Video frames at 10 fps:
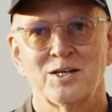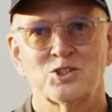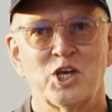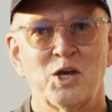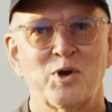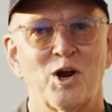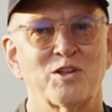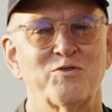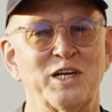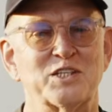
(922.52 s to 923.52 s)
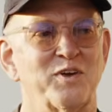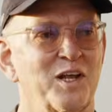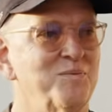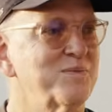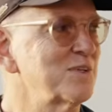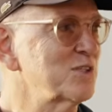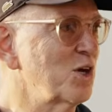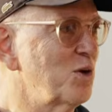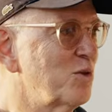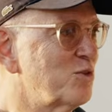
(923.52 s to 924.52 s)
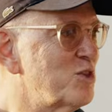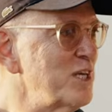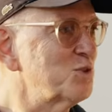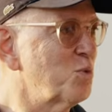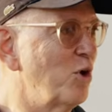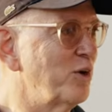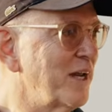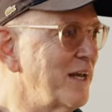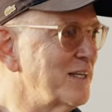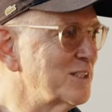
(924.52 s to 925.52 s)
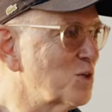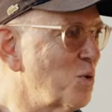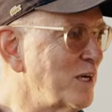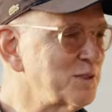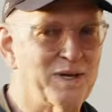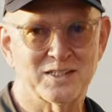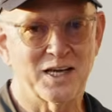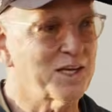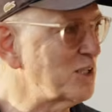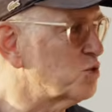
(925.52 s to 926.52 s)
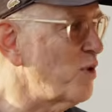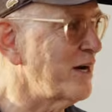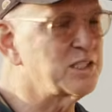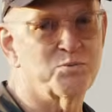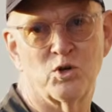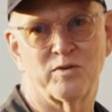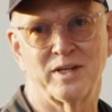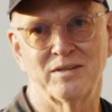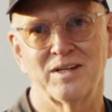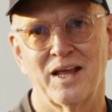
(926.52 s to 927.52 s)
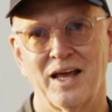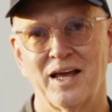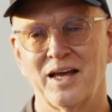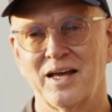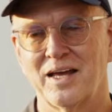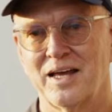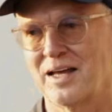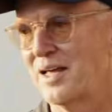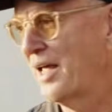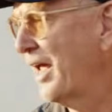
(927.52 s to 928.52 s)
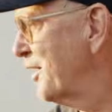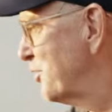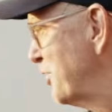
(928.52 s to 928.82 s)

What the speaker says: So here we are at the finished villa. So this one is quite spectacular. It's ready to move in. It